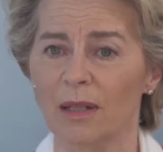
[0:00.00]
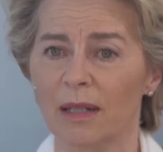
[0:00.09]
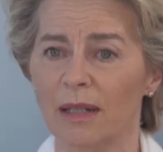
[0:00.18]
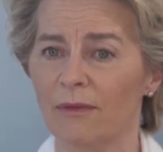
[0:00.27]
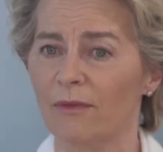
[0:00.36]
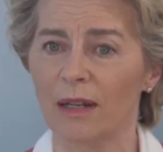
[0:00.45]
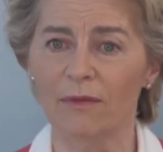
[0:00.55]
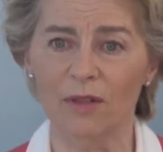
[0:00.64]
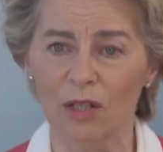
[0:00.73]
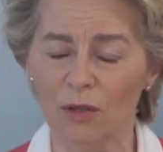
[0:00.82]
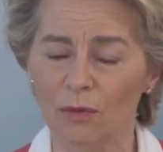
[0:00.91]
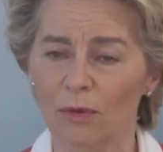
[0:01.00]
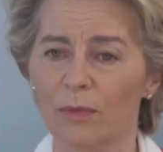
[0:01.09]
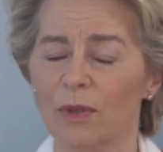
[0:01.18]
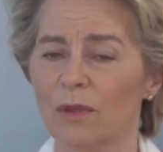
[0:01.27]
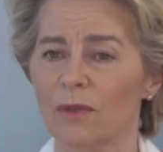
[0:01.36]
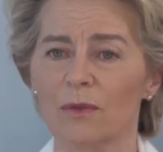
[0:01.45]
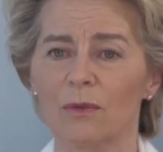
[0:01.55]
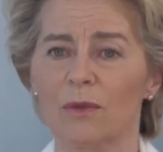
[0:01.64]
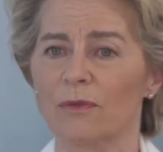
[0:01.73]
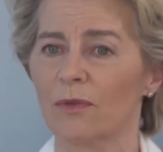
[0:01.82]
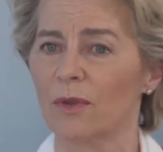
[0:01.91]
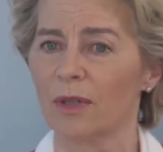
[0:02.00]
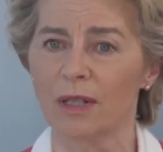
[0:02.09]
a 5G toolbox or foreign